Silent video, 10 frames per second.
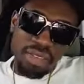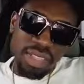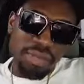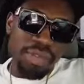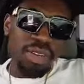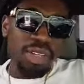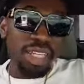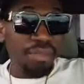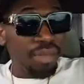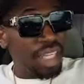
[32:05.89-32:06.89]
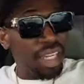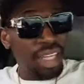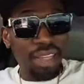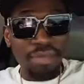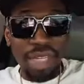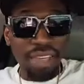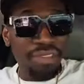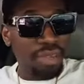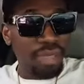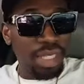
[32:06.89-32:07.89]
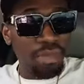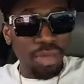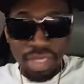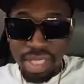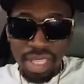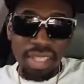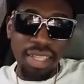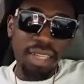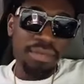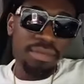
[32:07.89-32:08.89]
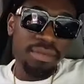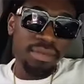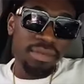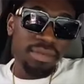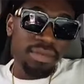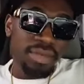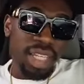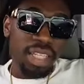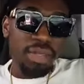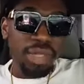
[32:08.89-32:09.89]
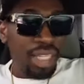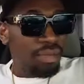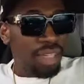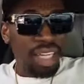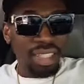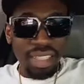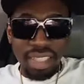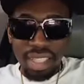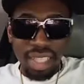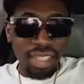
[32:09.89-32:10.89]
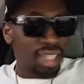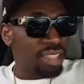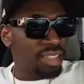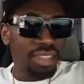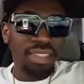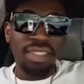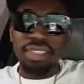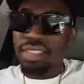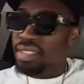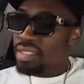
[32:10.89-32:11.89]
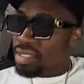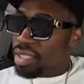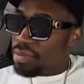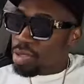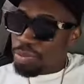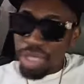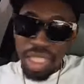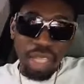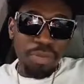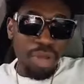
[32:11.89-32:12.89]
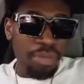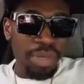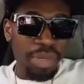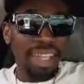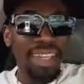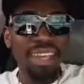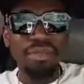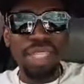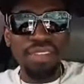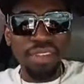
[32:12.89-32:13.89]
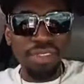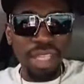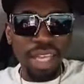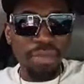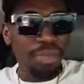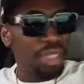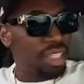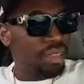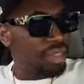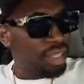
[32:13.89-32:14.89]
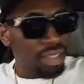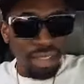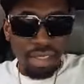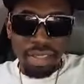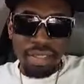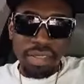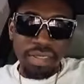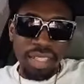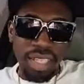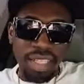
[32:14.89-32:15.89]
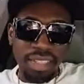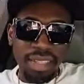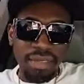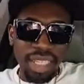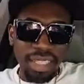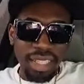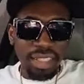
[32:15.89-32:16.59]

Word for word: Them they run them mother or them mother family most of the time. And the way them articulate and them speak proper, you can't believe a foot of eye pit in them there. You understand what I'm saying?